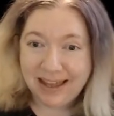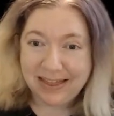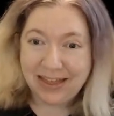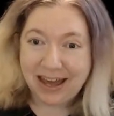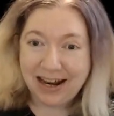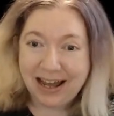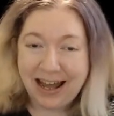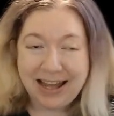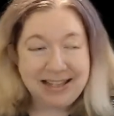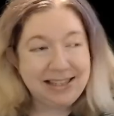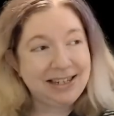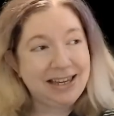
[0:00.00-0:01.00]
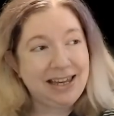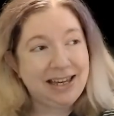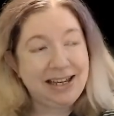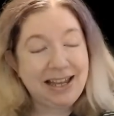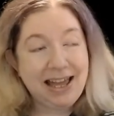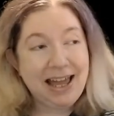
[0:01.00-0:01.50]
That I
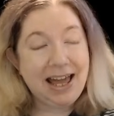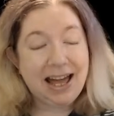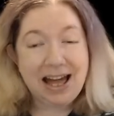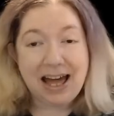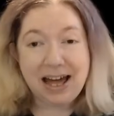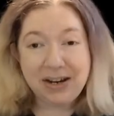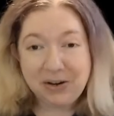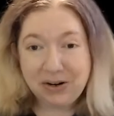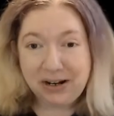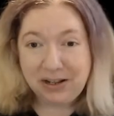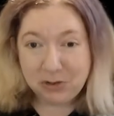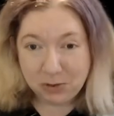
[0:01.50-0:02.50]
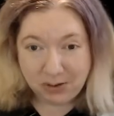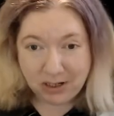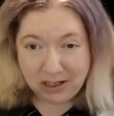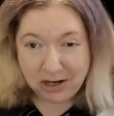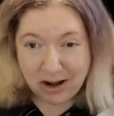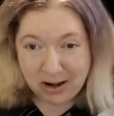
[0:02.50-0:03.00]
did.
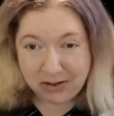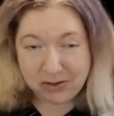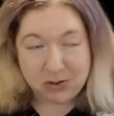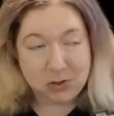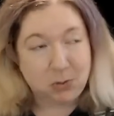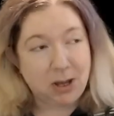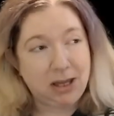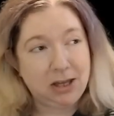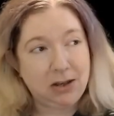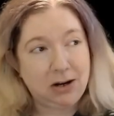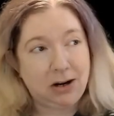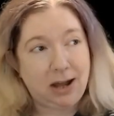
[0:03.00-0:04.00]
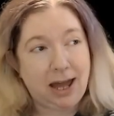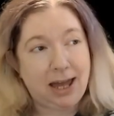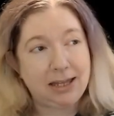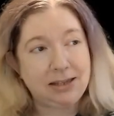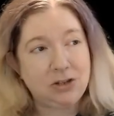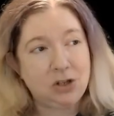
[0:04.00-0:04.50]
$120 regular
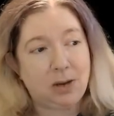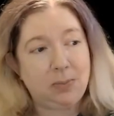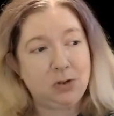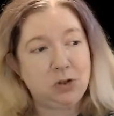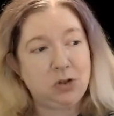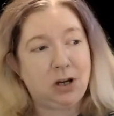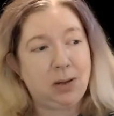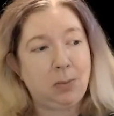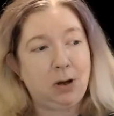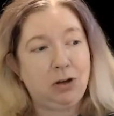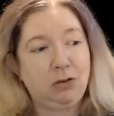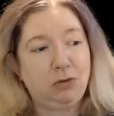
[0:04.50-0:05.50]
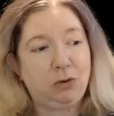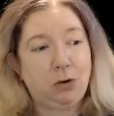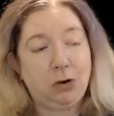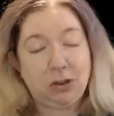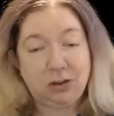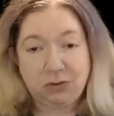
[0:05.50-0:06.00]
at Shoppers Drug Mart
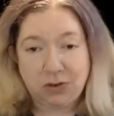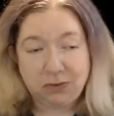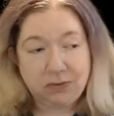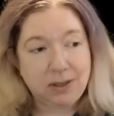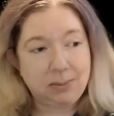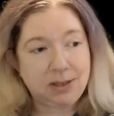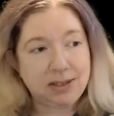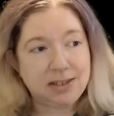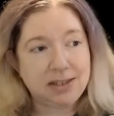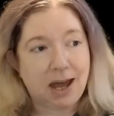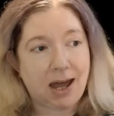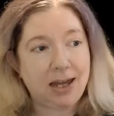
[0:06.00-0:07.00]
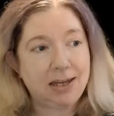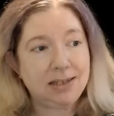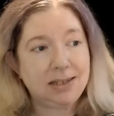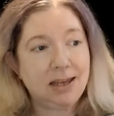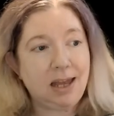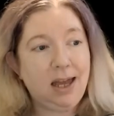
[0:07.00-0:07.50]
for the 50 ml size.